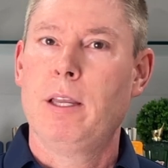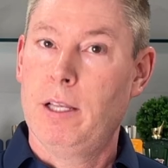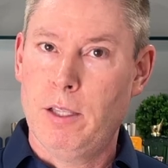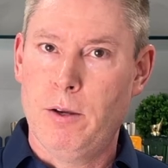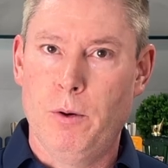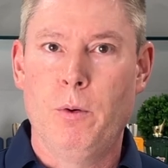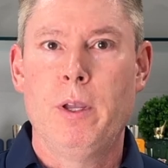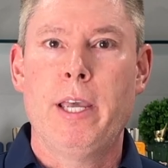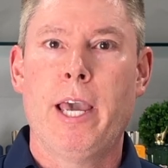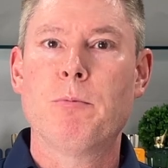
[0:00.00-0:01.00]
Hello,
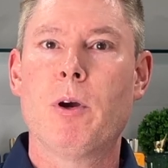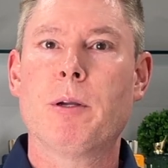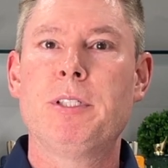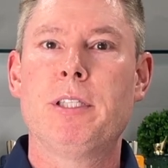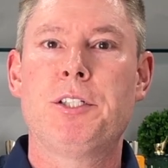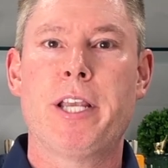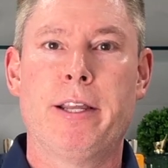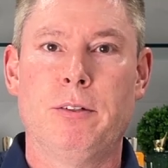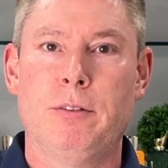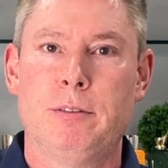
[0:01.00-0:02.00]
and welcome to the
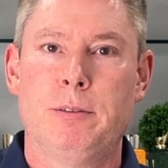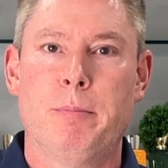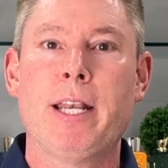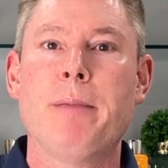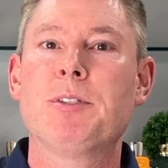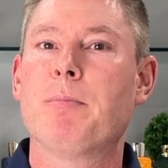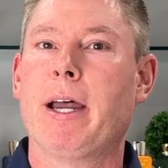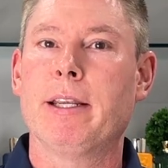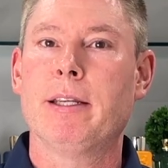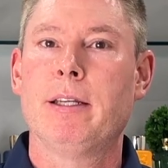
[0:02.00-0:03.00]
channel. My name is
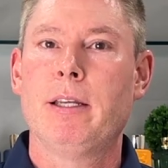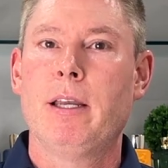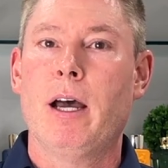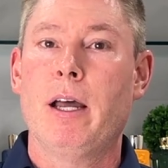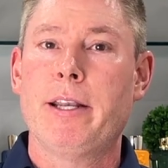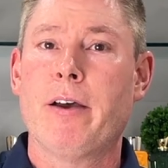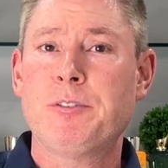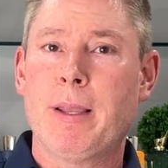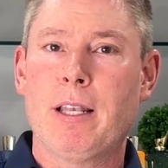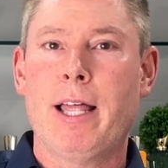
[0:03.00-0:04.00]
Mike. Now, I've
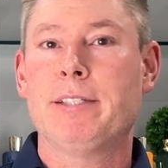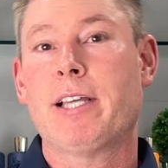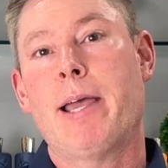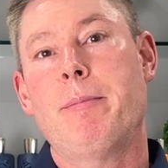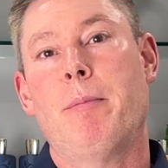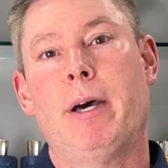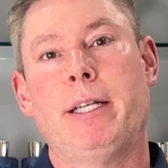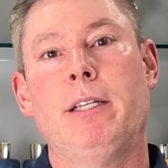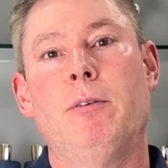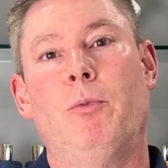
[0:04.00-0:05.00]
spent a lot of time and
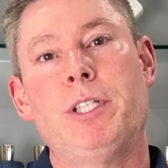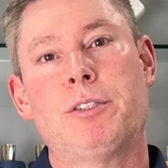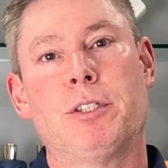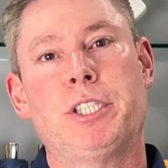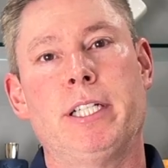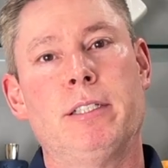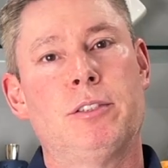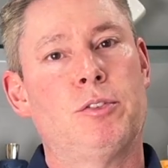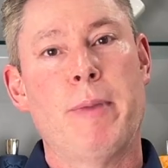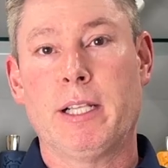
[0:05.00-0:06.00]
money researching,
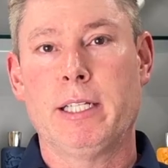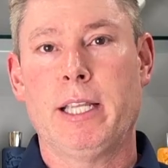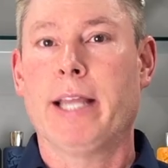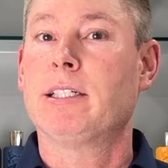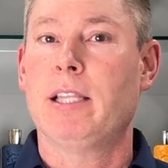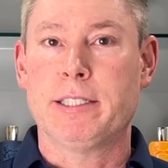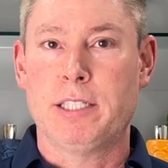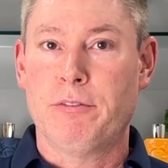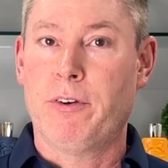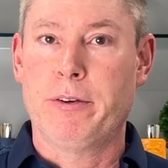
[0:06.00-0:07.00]
smelling, and
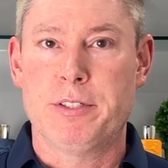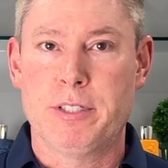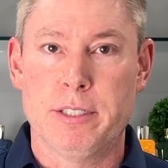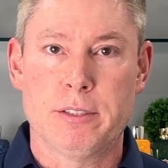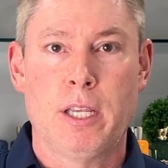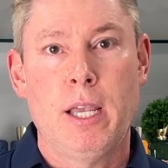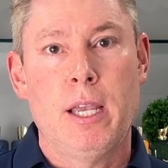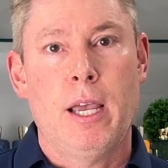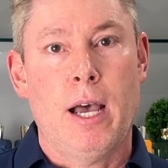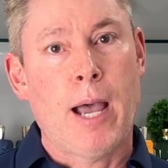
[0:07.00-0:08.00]
collecting fragrances.
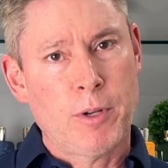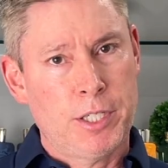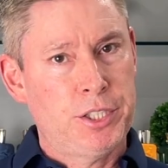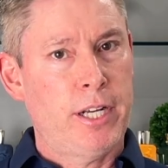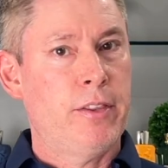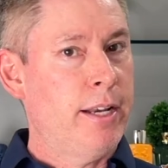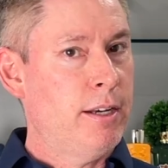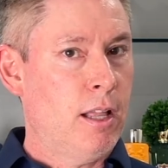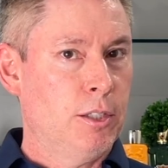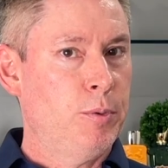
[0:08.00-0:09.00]
I want to share that
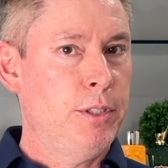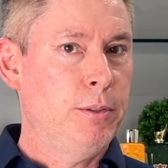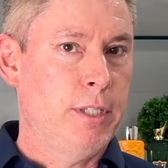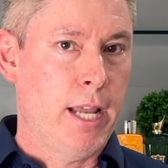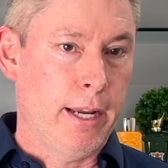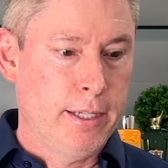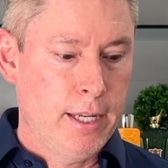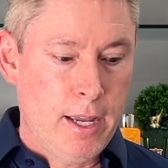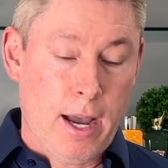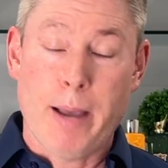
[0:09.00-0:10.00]
knowledge with you today.
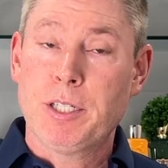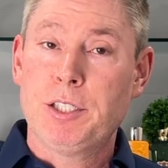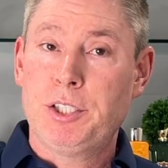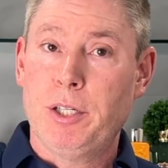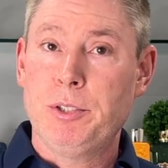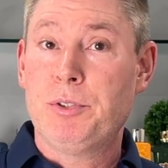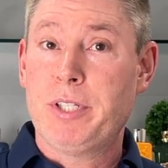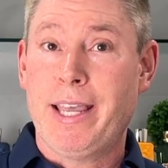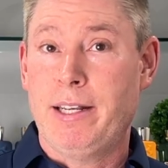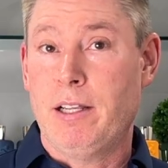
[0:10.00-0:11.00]
I'm going to show you
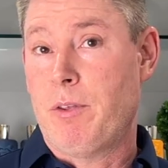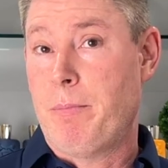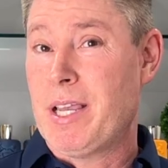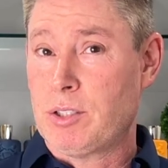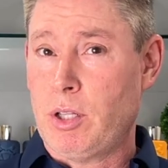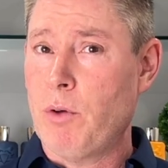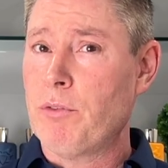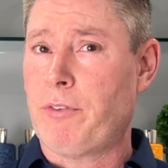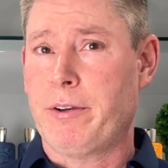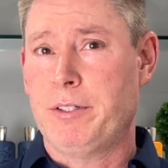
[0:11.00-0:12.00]
10 of the best clone
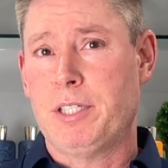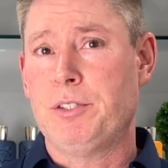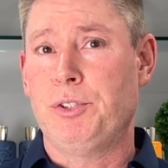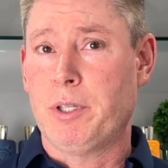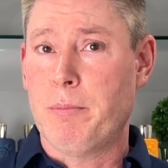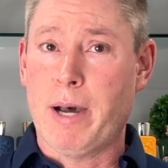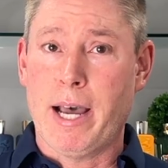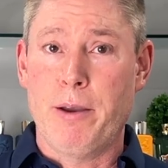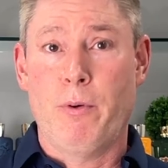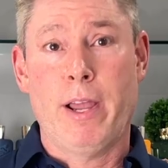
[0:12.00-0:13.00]
fragrances you can
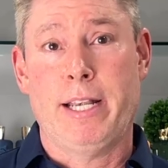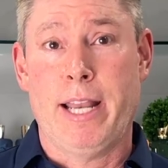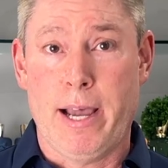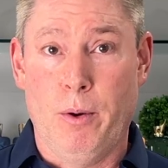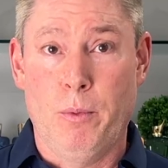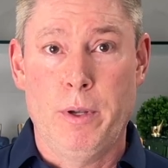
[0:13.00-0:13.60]
buy right now.